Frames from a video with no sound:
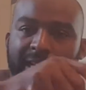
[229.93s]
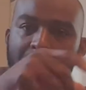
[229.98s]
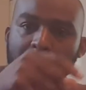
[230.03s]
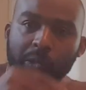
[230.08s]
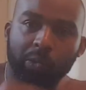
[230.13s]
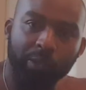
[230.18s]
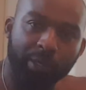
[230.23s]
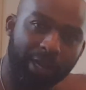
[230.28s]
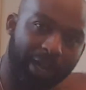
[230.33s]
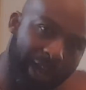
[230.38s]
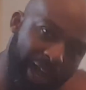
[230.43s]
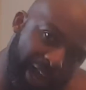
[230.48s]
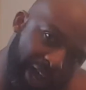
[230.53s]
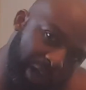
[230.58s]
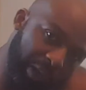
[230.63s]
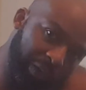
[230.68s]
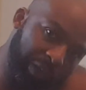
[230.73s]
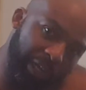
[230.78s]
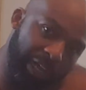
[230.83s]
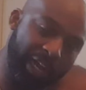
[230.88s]
coat
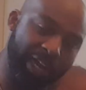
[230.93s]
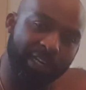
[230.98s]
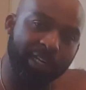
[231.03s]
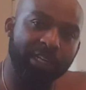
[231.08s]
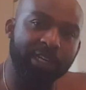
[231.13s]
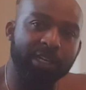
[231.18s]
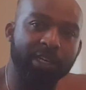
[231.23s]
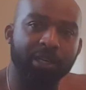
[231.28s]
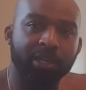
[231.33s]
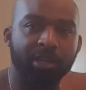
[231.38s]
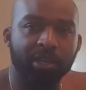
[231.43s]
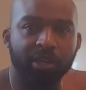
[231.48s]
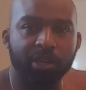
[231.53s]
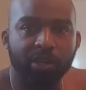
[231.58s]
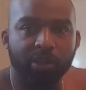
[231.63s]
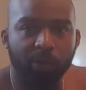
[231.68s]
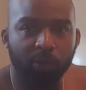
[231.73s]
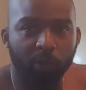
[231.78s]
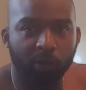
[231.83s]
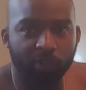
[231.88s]
outlining
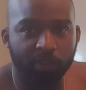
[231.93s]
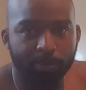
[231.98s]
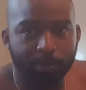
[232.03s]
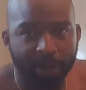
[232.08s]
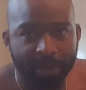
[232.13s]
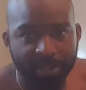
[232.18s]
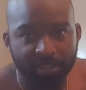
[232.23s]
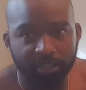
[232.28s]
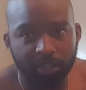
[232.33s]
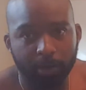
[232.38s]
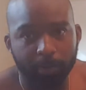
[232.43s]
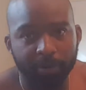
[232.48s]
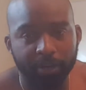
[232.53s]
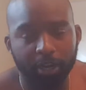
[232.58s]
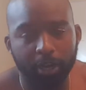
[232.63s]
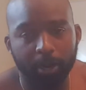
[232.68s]
where the paint's coming